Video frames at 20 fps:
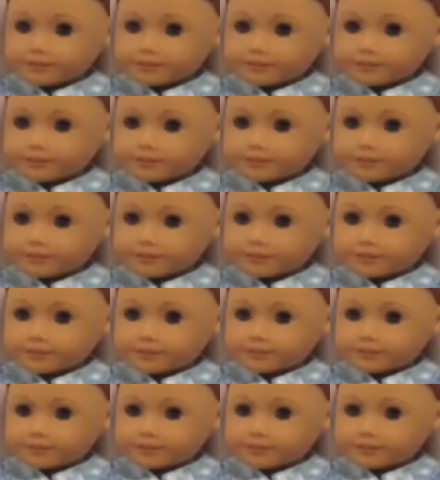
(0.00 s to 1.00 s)

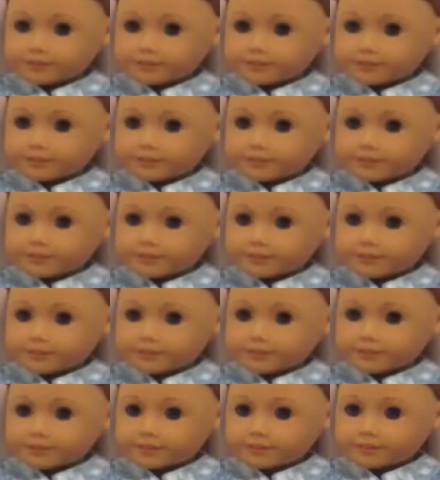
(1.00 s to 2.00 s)

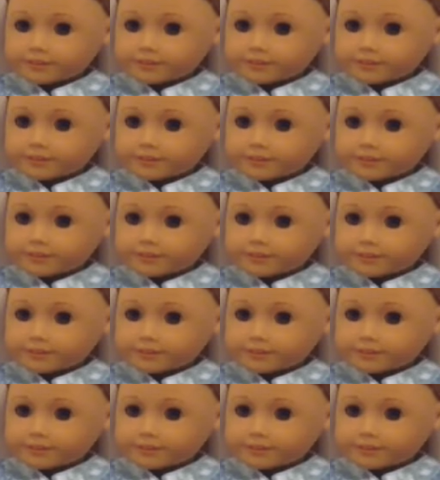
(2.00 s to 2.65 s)
[no speech]